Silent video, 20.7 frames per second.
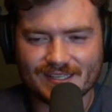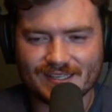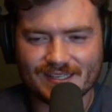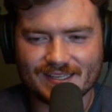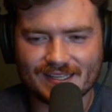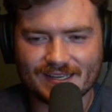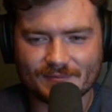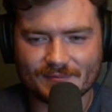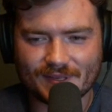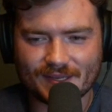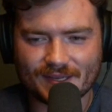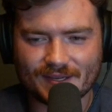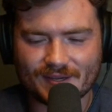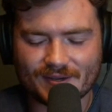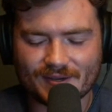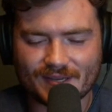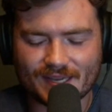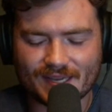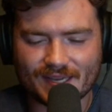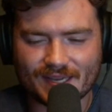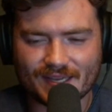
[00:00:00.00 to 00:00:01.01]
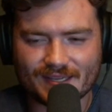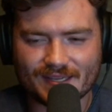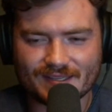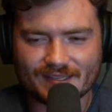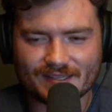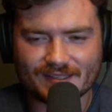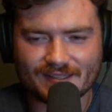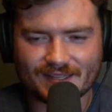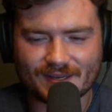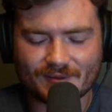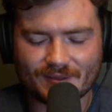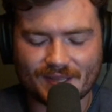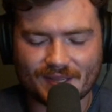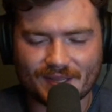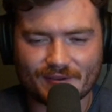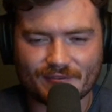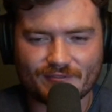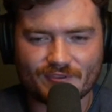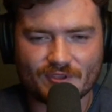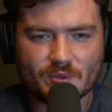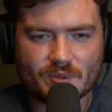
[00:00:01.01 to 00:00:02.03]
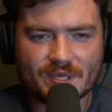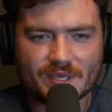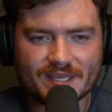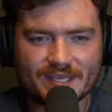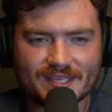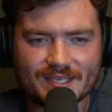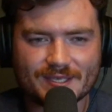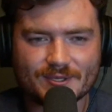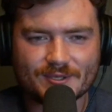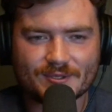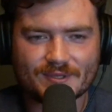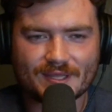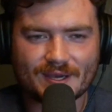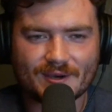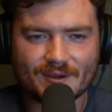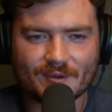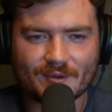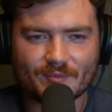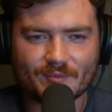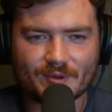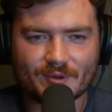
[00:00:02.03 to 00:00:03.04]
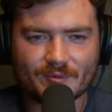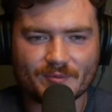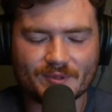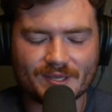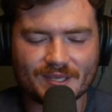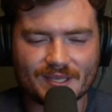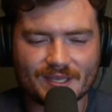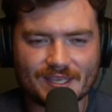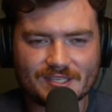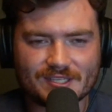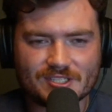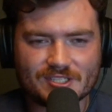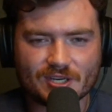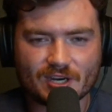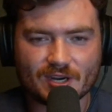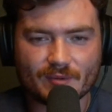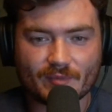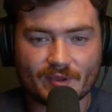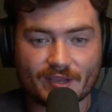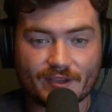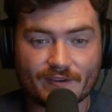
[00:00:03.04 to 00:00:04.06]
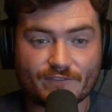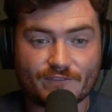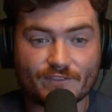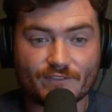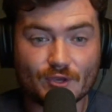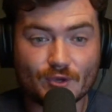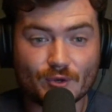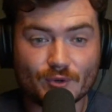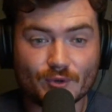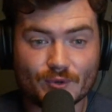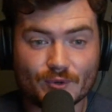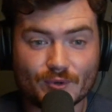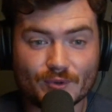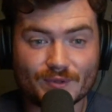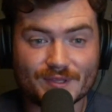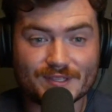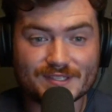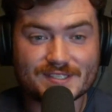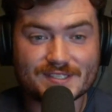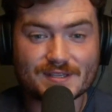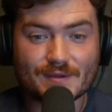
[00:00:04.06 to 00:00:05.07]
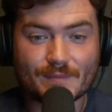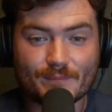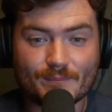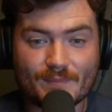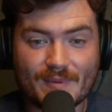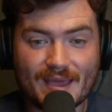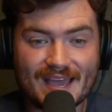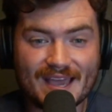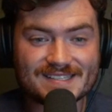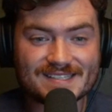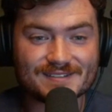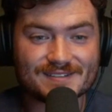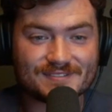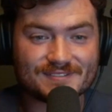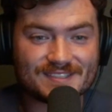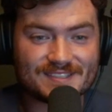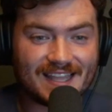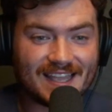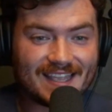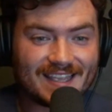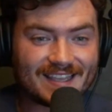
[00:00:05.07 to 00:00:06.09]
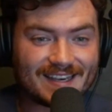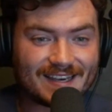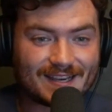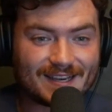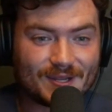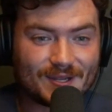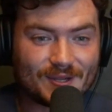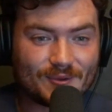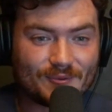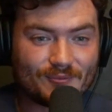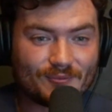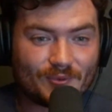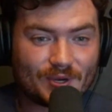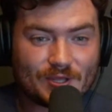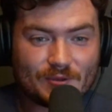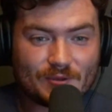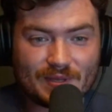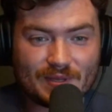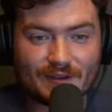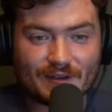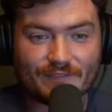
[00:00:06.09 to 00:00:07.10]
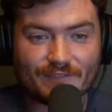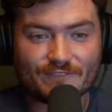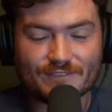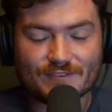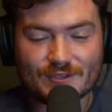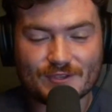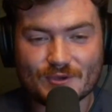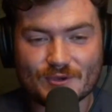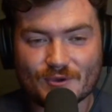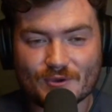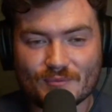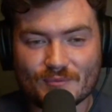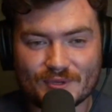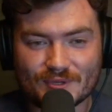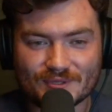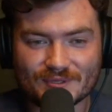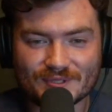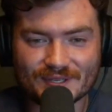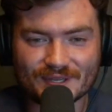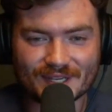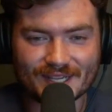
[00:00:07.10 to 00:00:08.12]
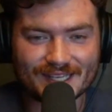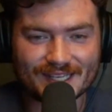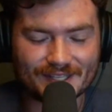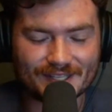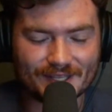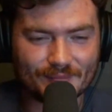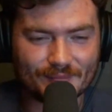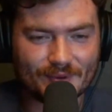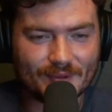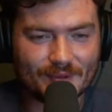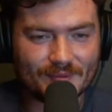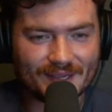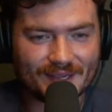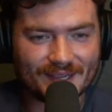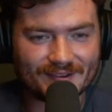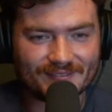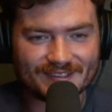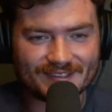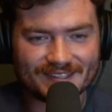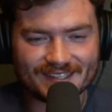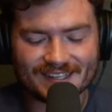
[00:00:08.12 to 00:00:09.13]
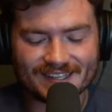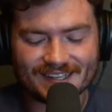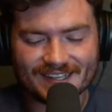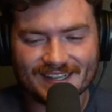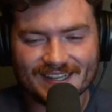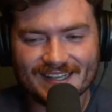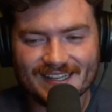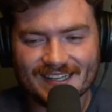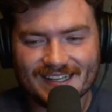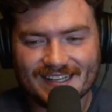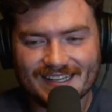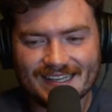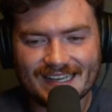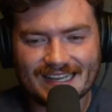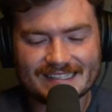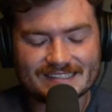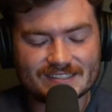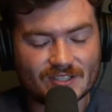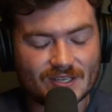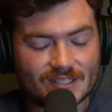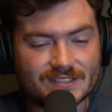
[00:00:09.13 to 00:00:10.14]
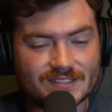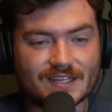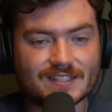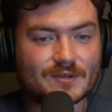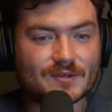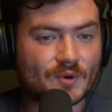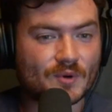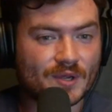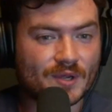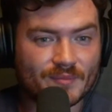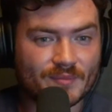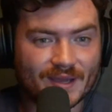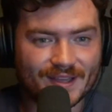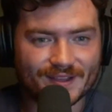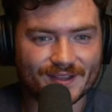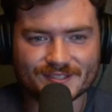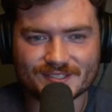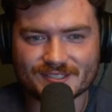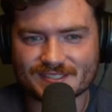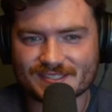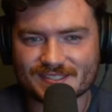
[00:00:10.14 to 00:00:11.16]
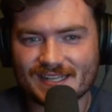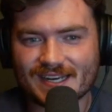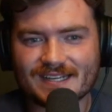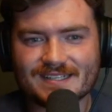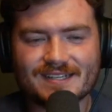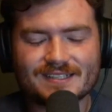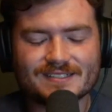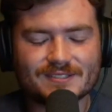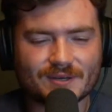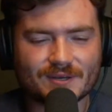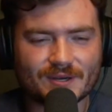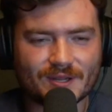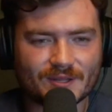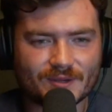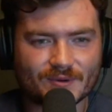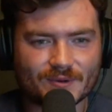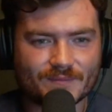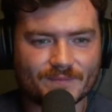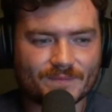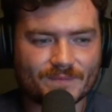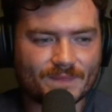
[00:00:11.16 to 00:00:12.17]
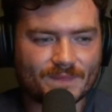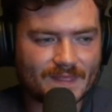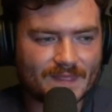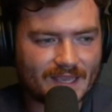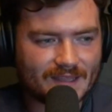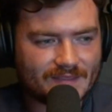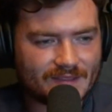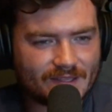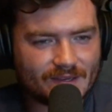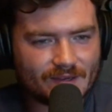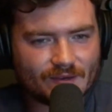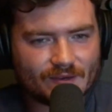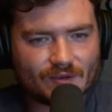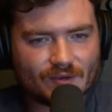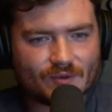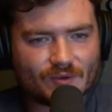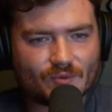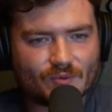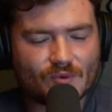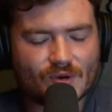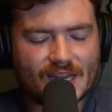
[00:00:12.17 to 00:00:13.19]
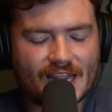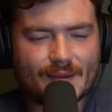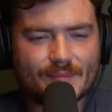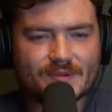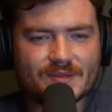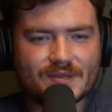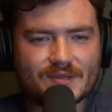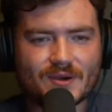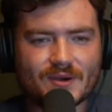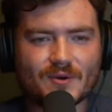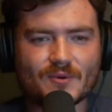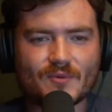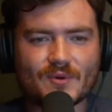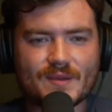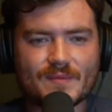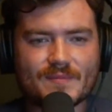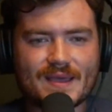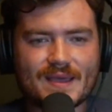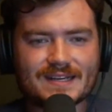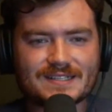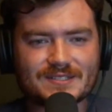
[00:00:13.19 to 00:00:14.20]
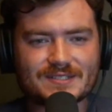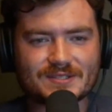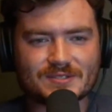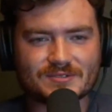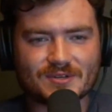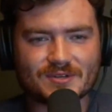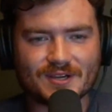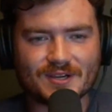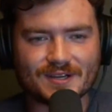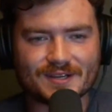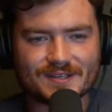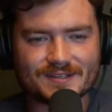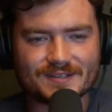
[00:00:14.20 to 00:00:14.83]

I'm like, okay. They're like, a few get killed out on public each year. I'm like, a few? This is a massive state. What do you mean a few mule deer get killed on public every year? And so I talked to one biologist, then I talked to another one. And then what happened on our way back to the truck?